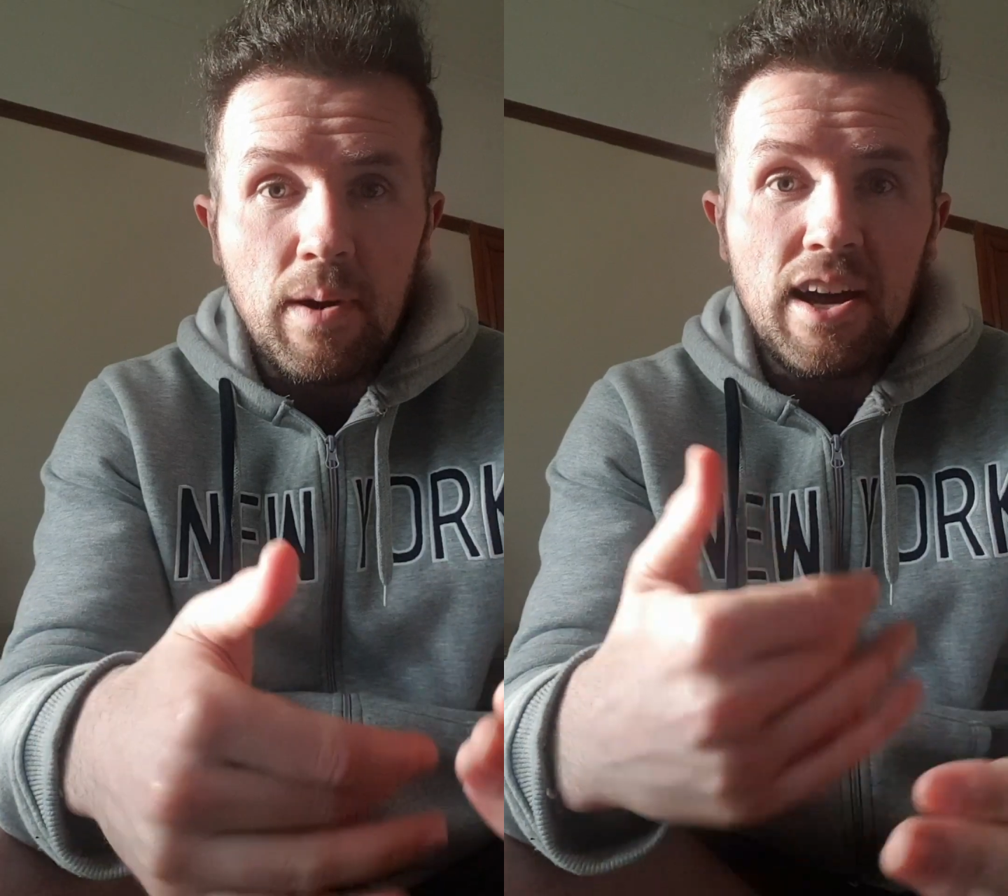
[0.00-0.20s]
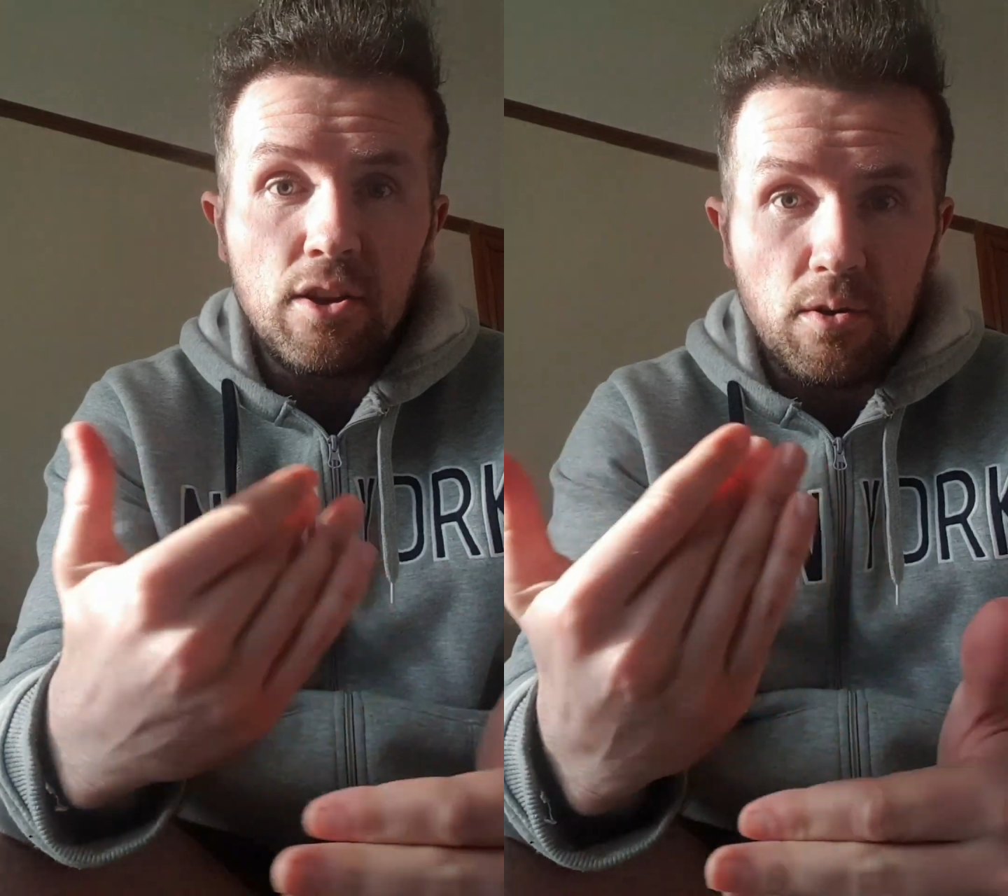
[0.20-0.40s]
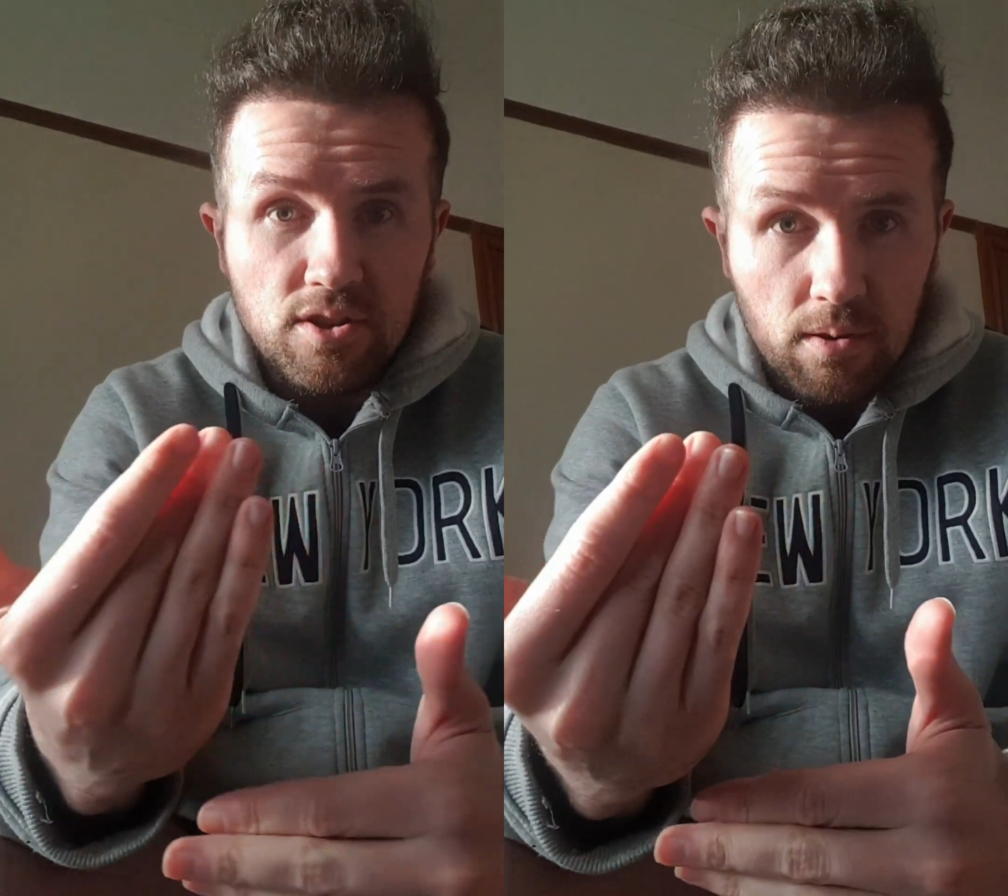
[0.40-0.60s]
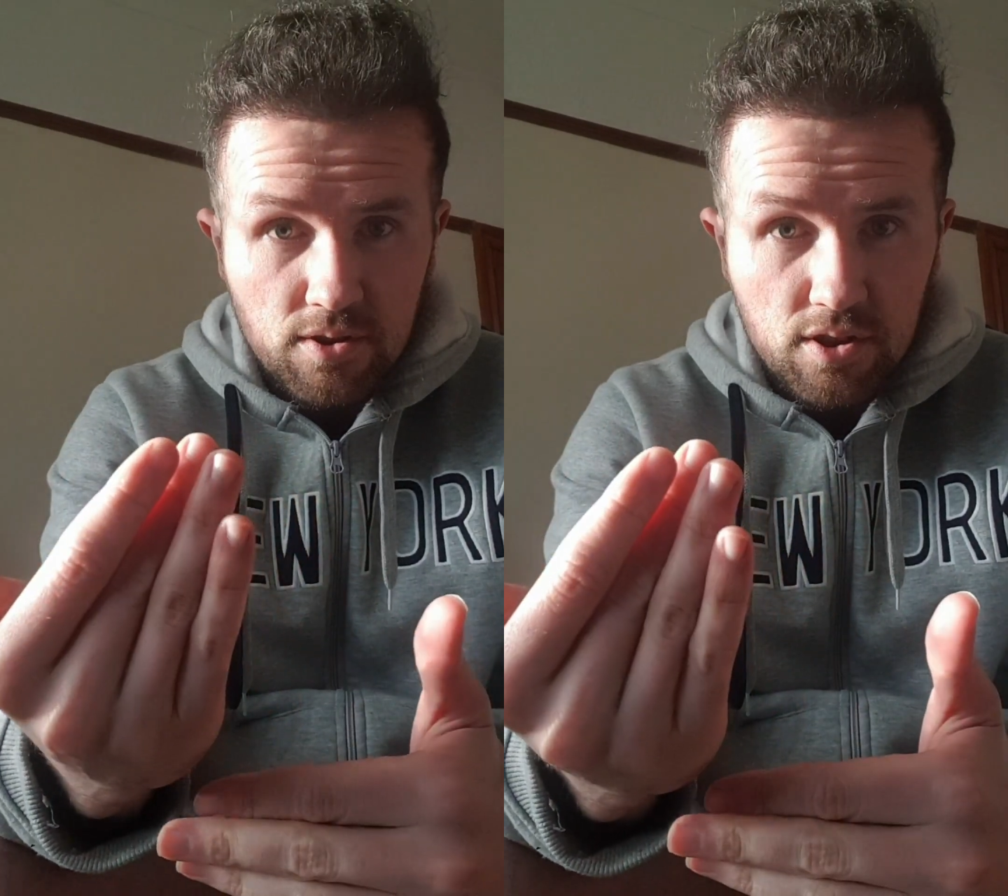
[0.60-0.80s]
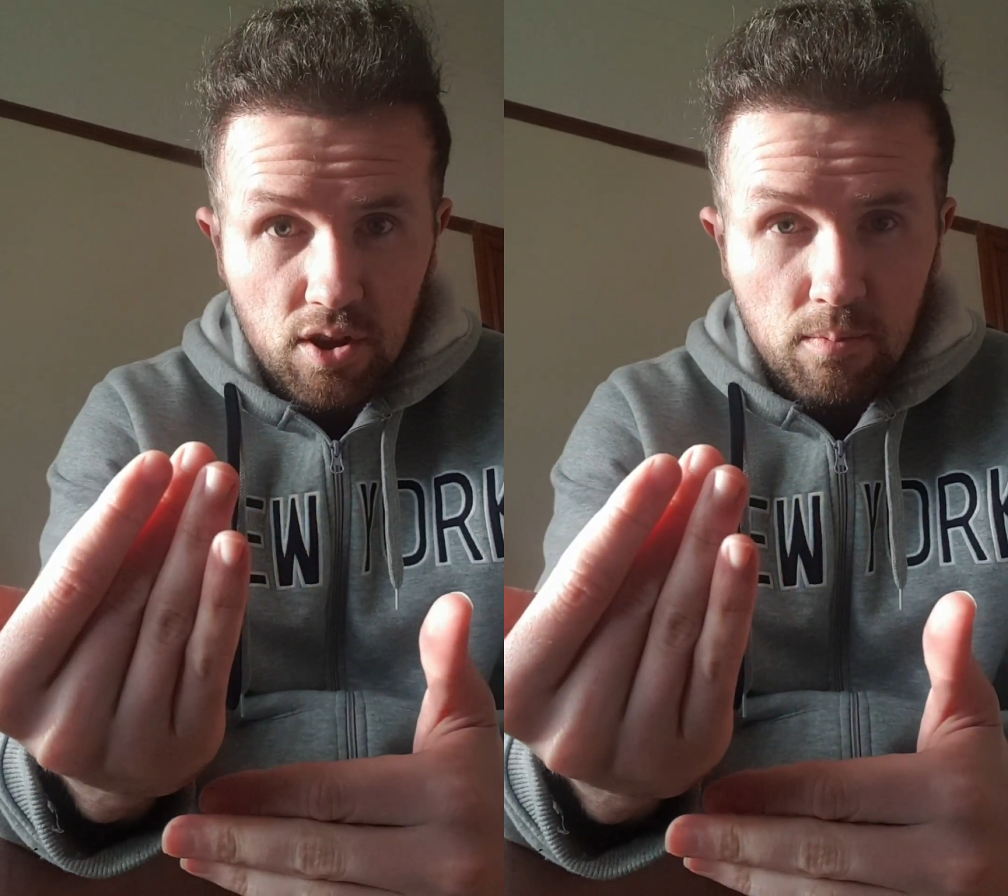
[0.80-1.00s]
I'd always opt
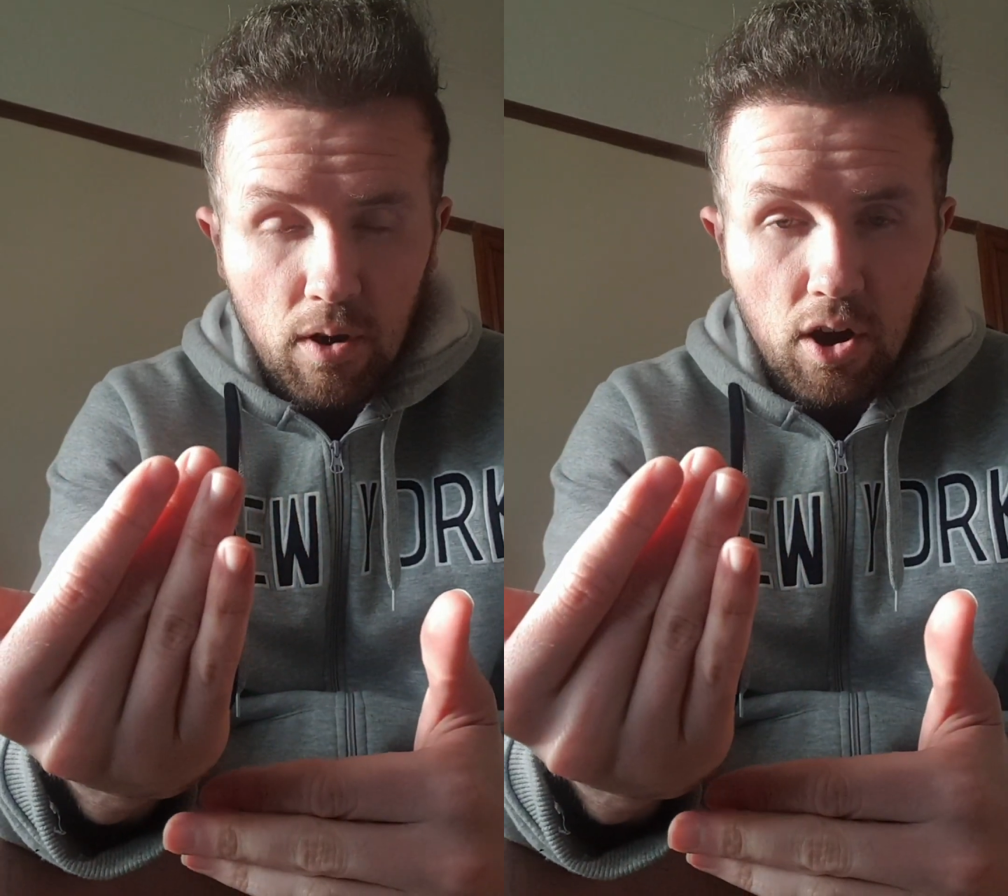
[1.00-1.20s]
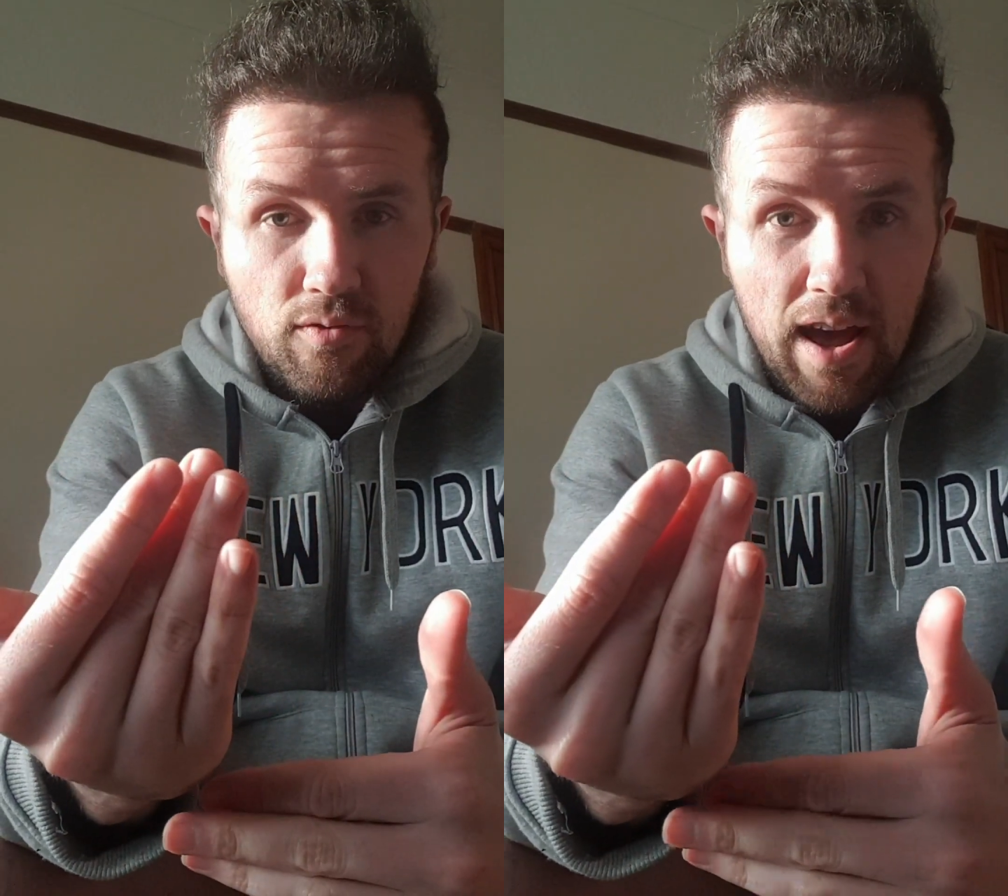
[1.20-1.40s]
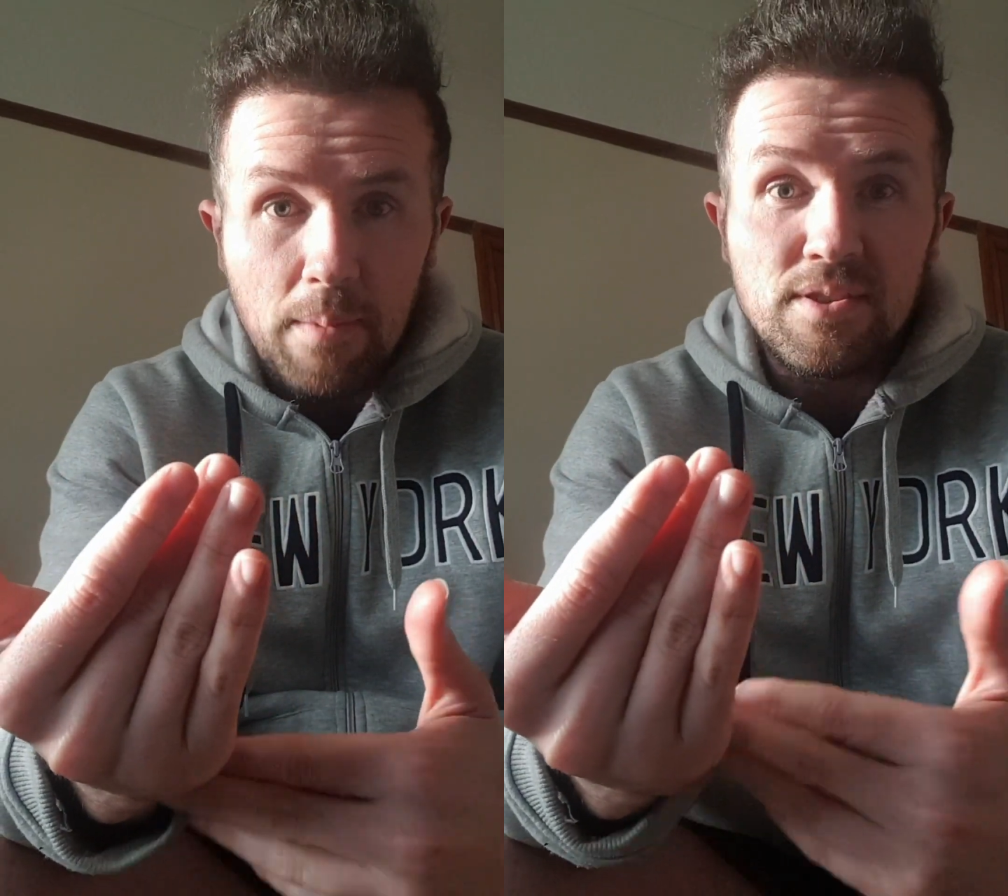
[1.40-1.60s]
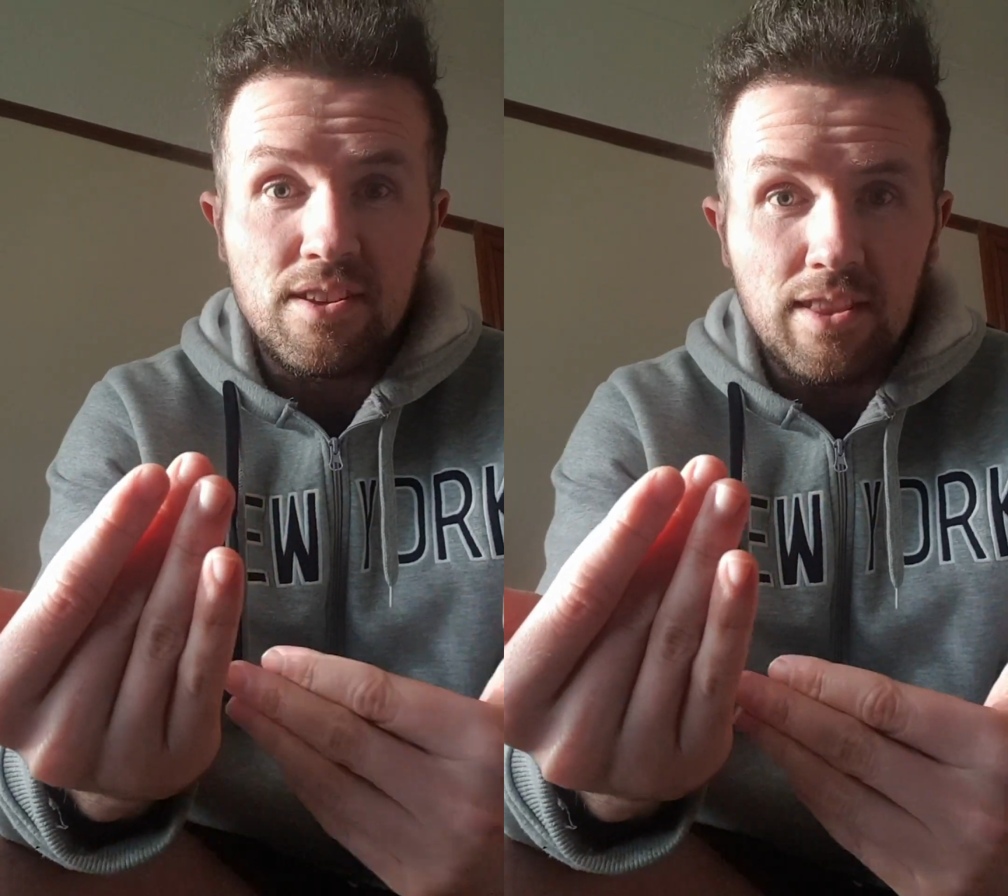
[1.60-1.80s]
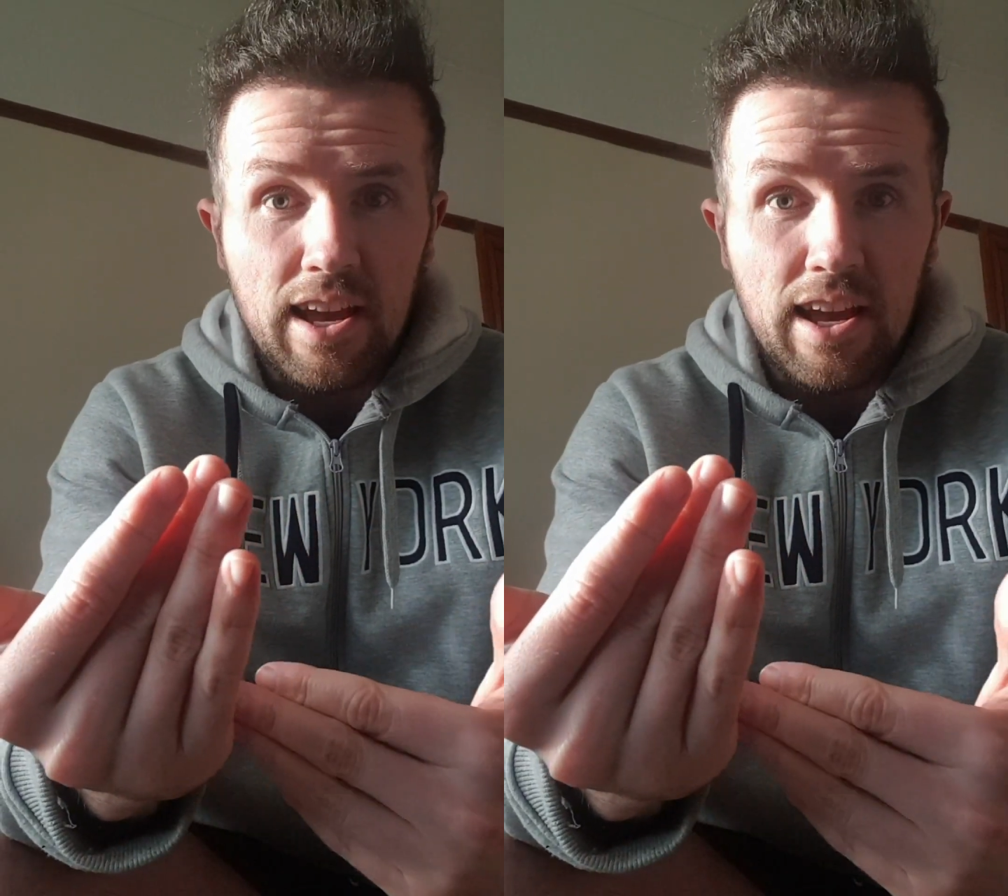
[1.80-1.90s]
to do more reps and